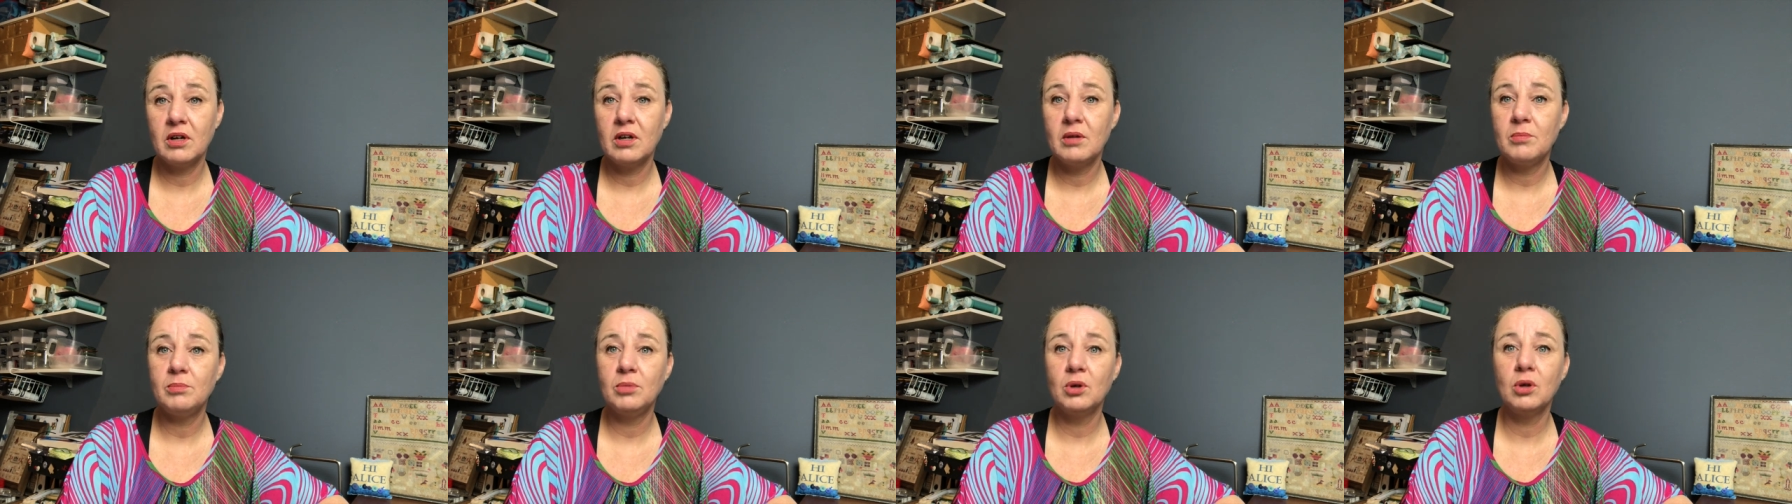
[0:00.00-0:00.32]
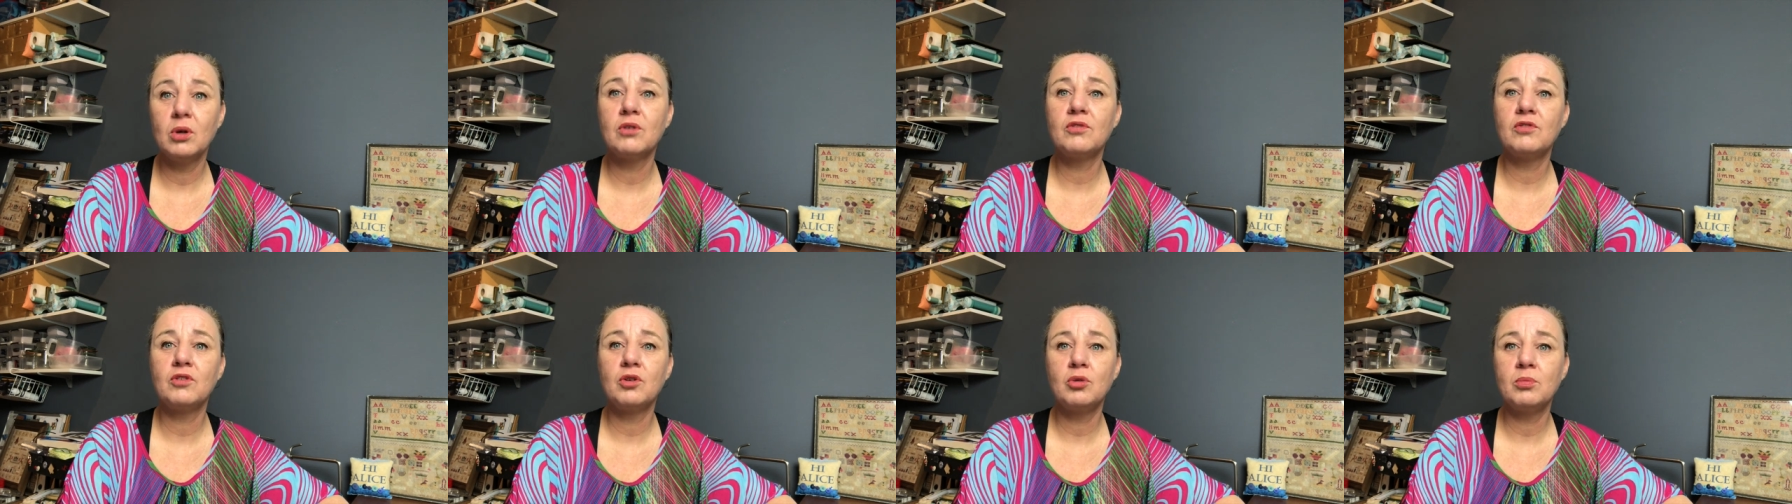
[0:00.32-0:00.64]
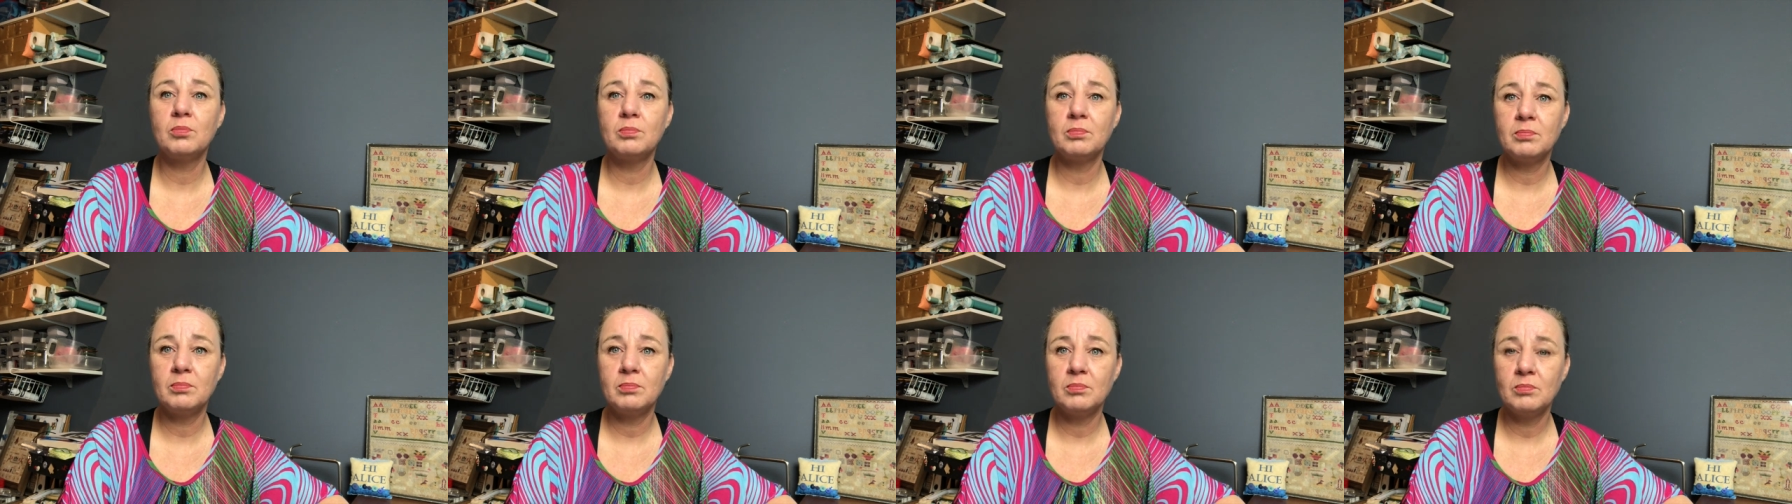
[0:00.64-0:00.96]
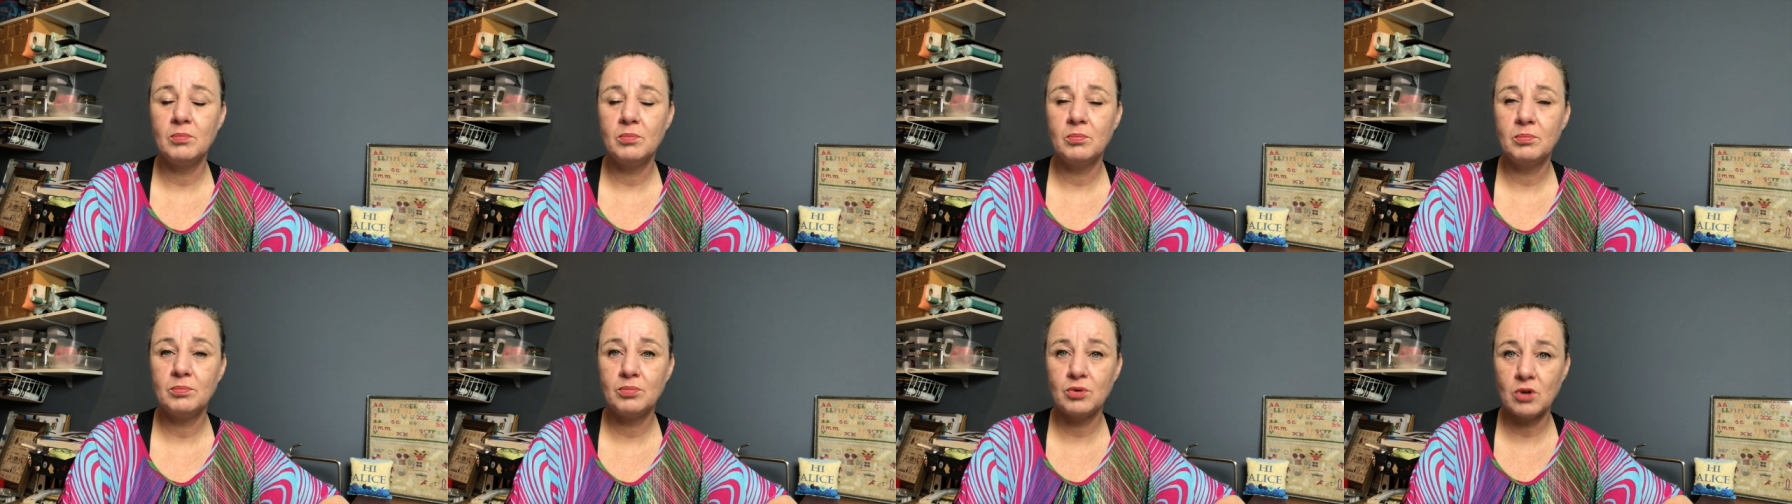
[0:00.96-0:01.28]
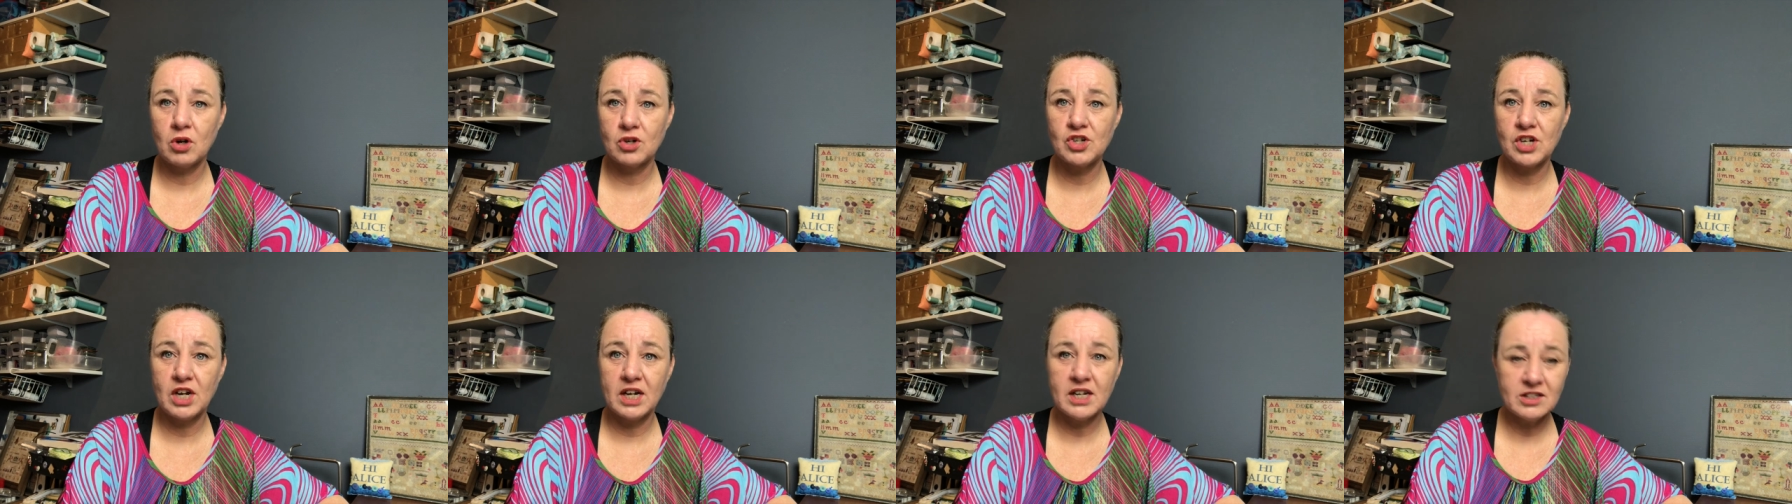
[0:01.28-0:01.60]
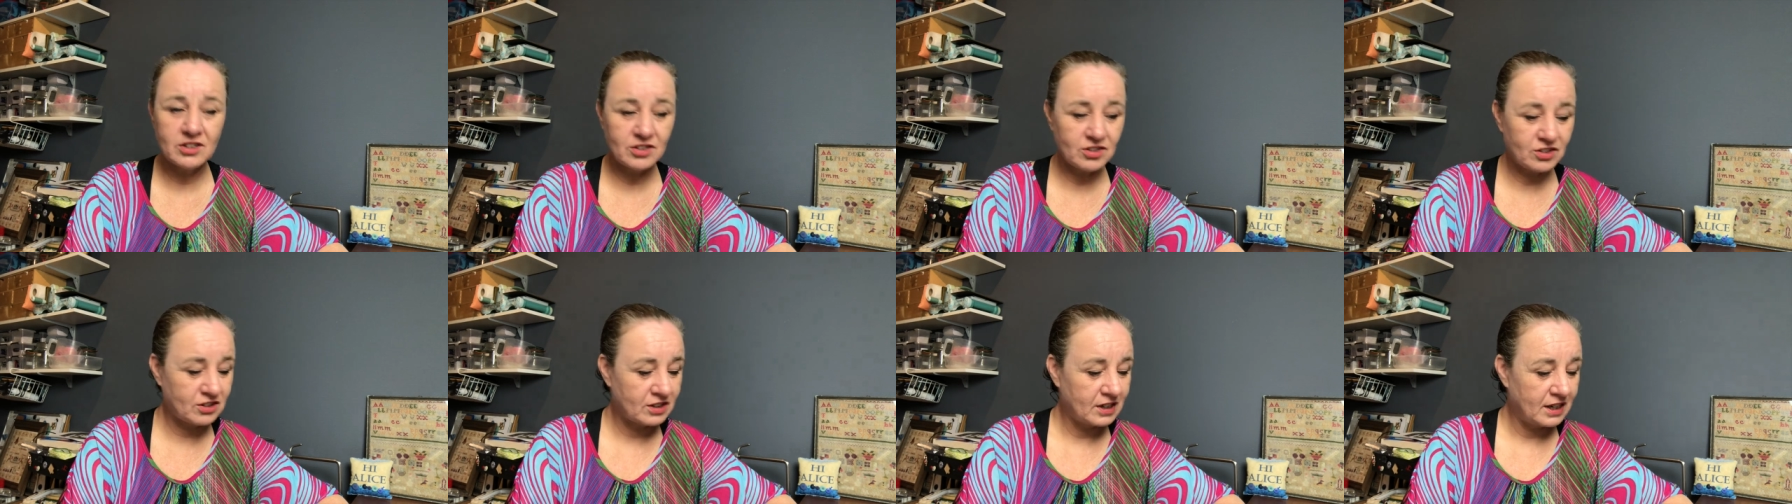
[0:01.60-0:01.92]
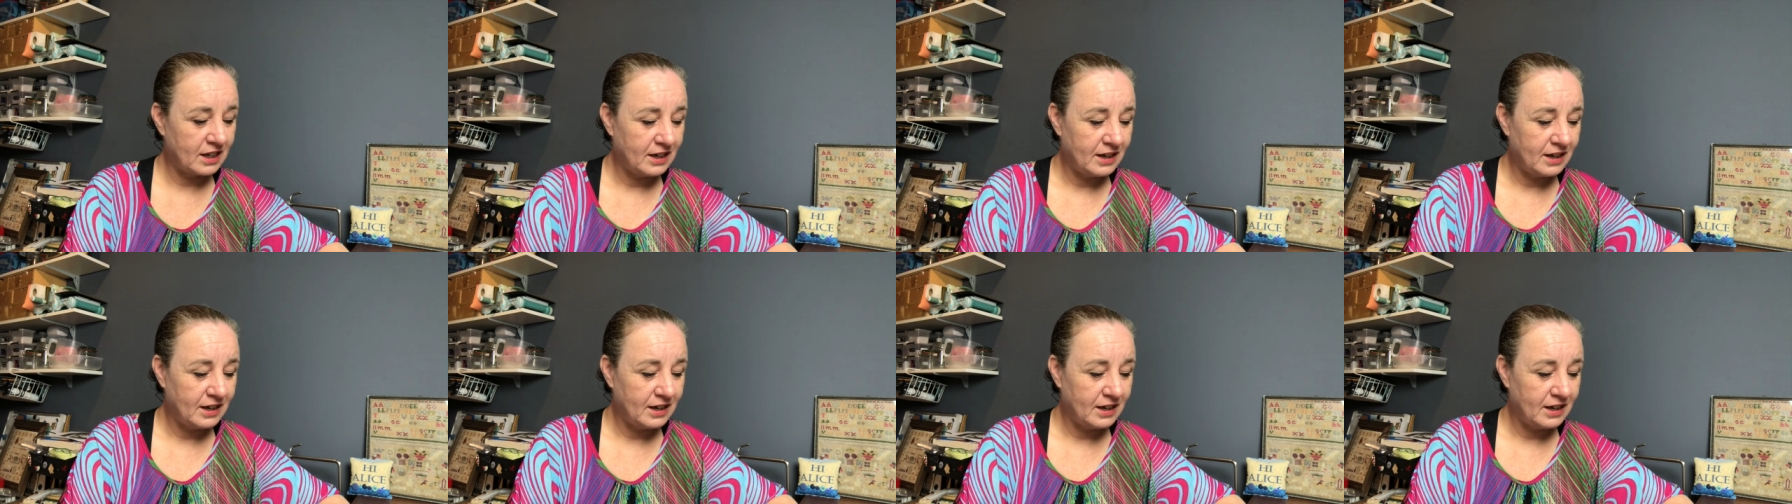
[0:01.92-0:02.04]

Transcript: beautiful projects.